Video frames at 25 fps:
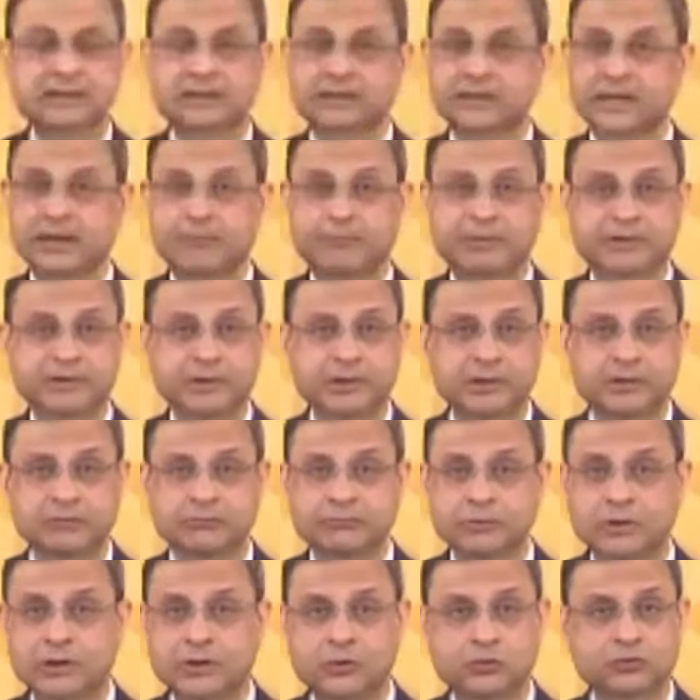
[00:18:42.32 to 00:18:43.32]
Capital
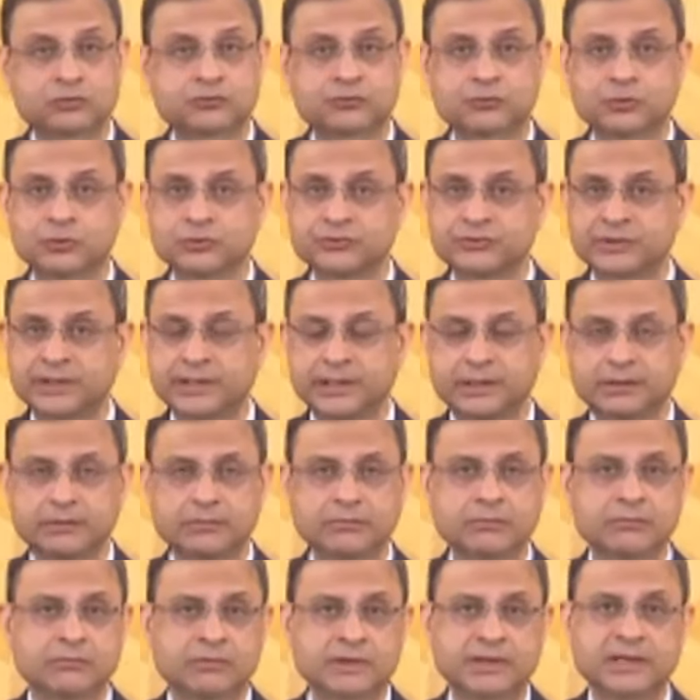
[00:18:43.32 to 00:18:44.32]
outflows, again,
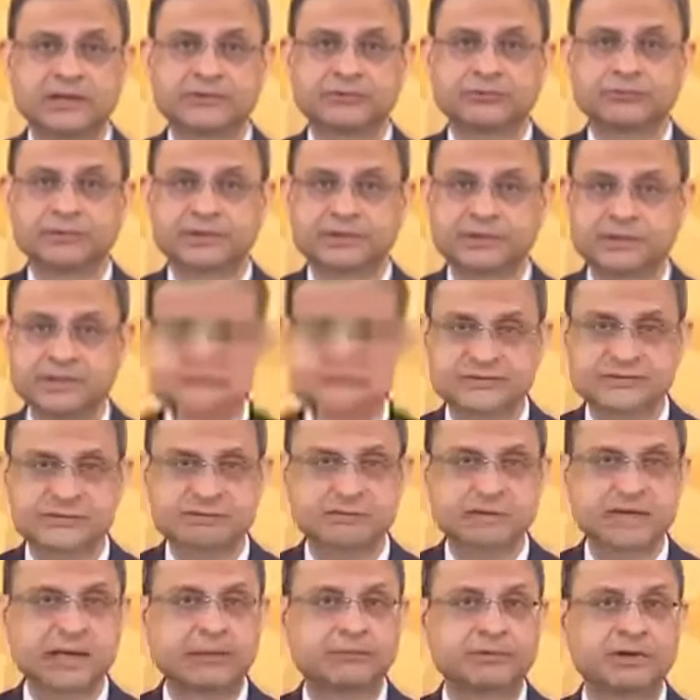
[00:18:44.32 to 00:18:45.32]
one has witnessed
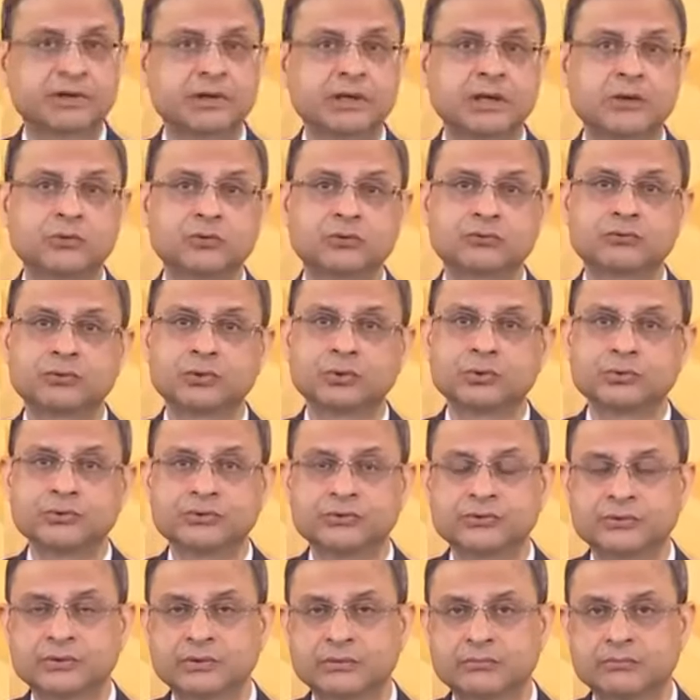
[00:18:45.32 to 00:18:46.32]
some capital outflows
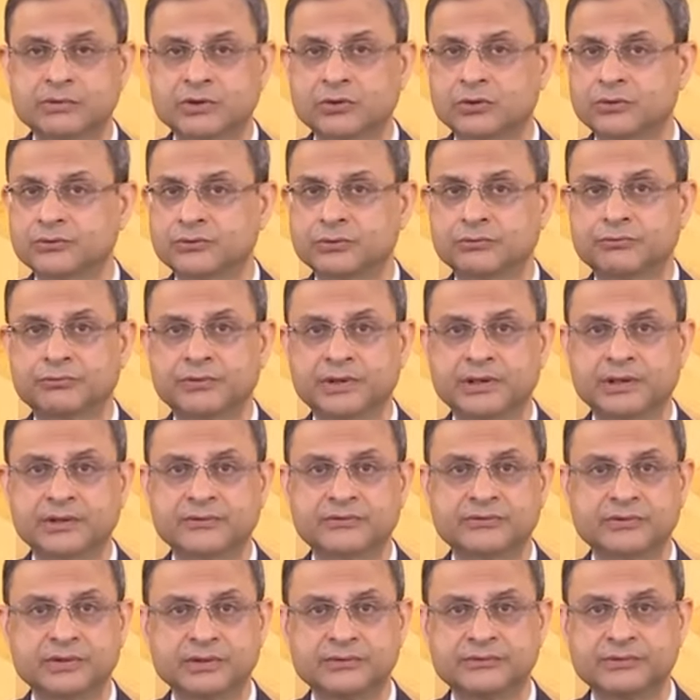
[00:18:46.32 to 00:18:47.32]
because of
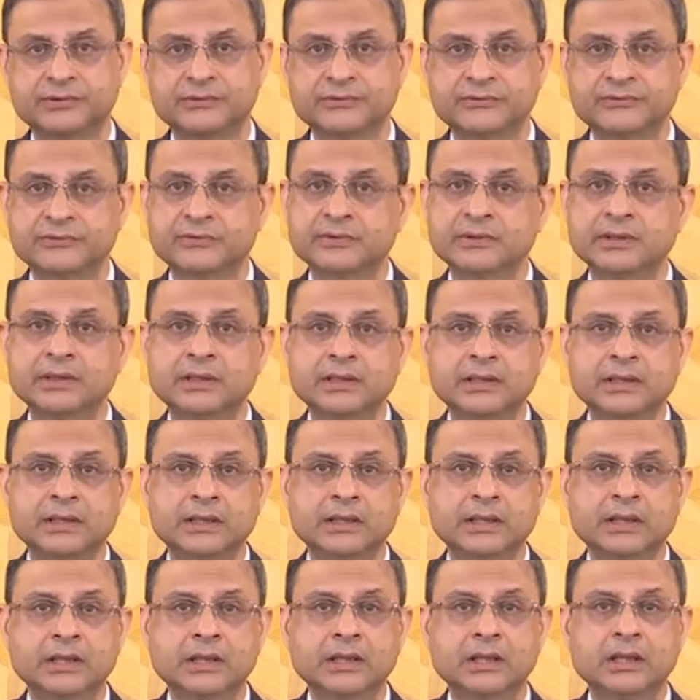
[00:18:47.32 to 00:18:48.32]
various reasons.
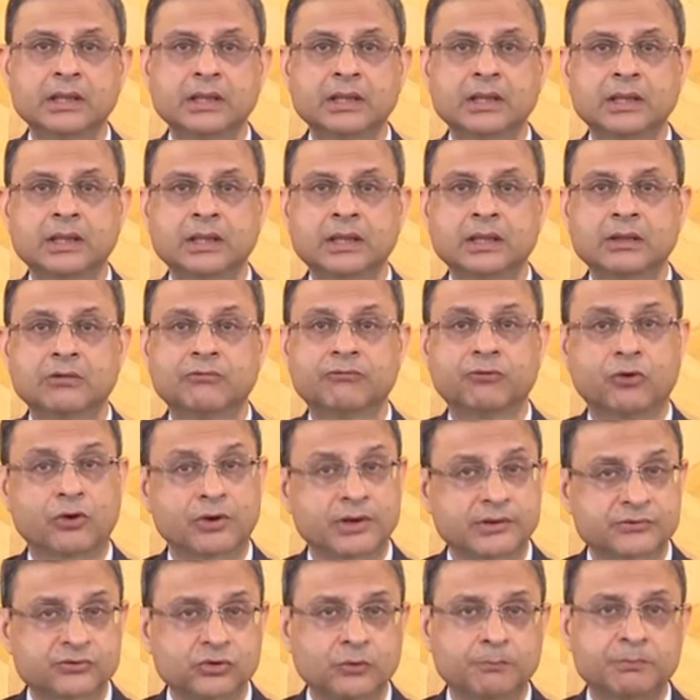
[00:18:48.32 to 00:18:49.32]

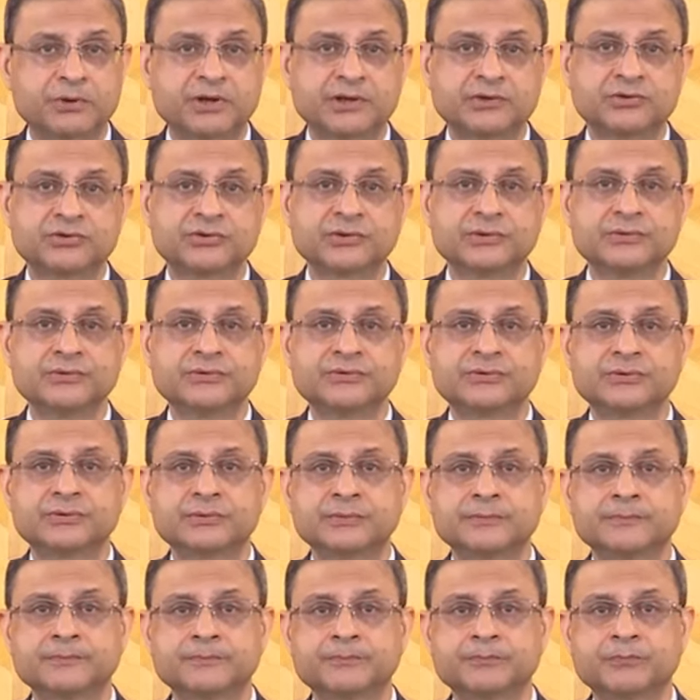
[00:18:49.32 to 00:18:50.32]
Forex operations,
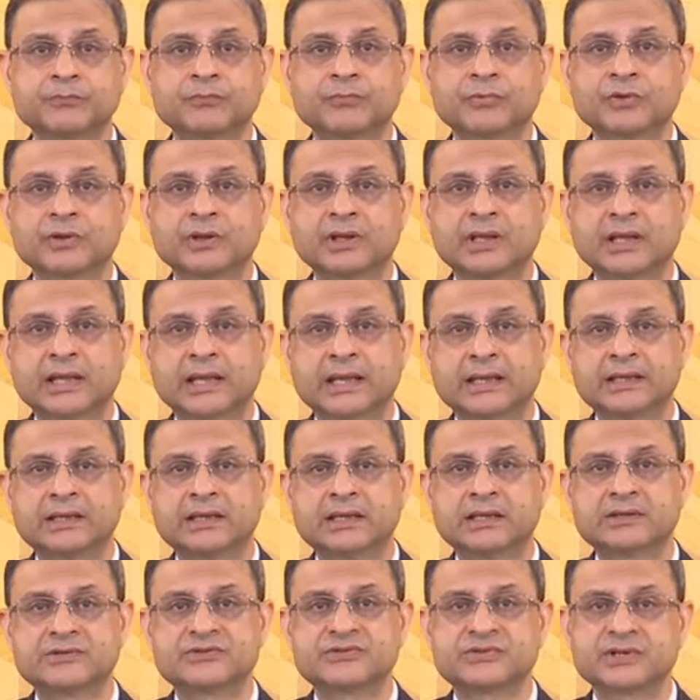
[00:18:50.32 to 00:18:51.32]
and
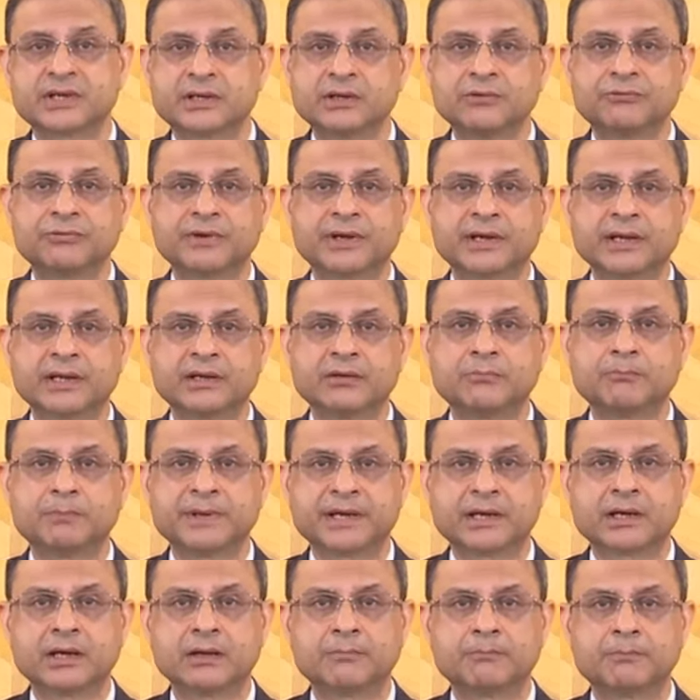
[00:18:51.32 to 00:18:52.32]
a significant
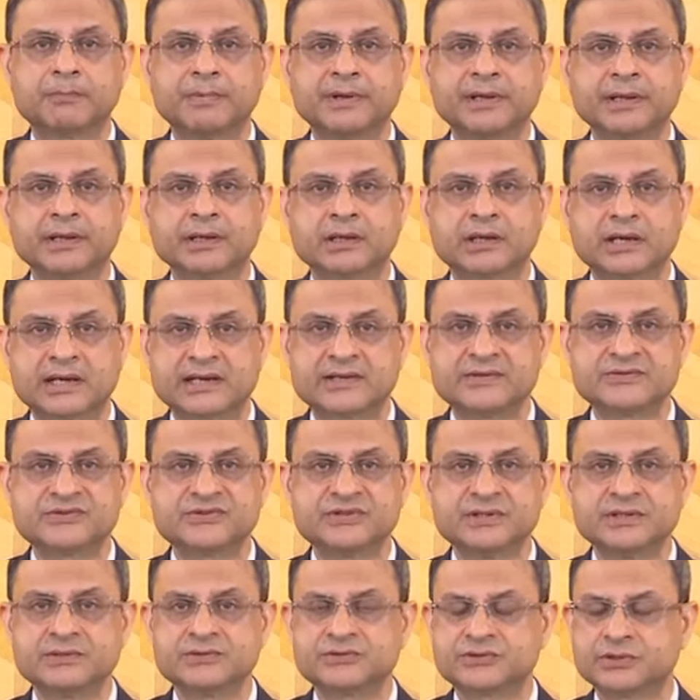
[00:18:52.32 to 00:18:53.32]
pickup in
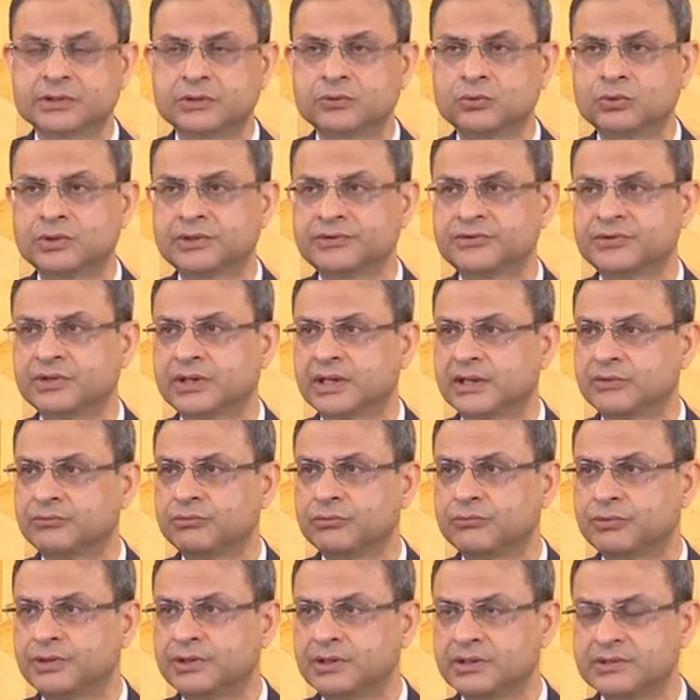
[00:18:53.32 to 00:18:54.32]
currency in circulation as we
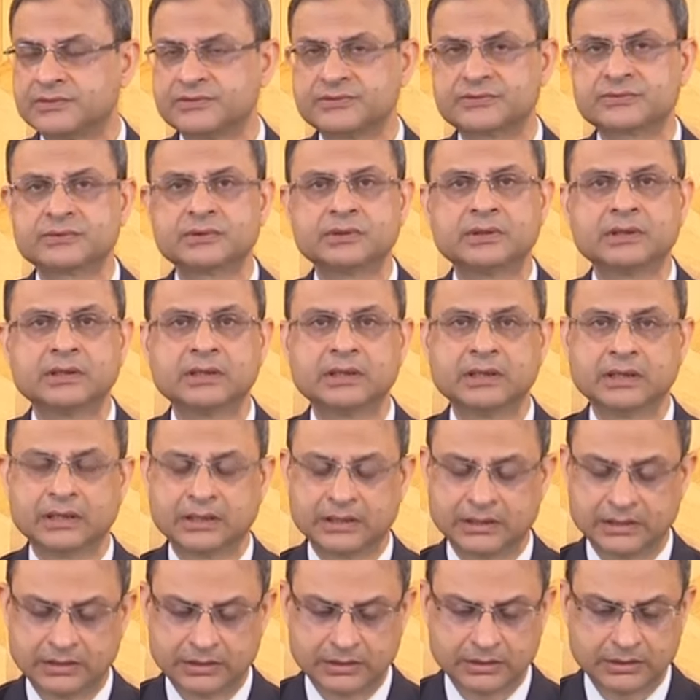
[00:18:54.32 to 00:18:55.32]
witness
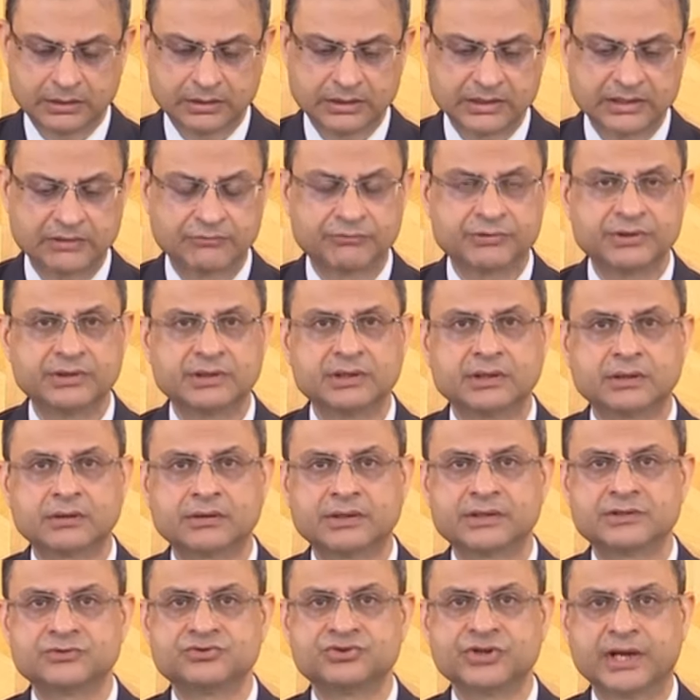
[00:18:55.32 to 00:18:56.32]
every year
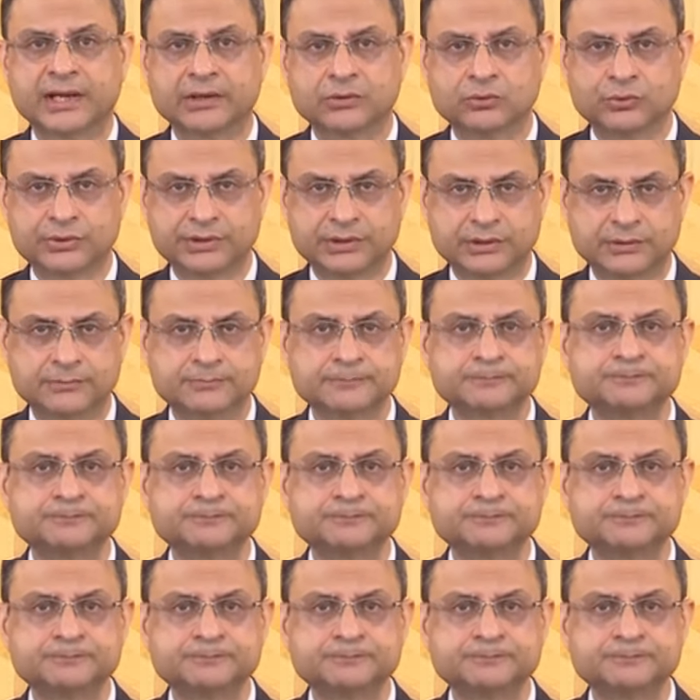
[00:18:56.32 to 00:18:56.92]
in January.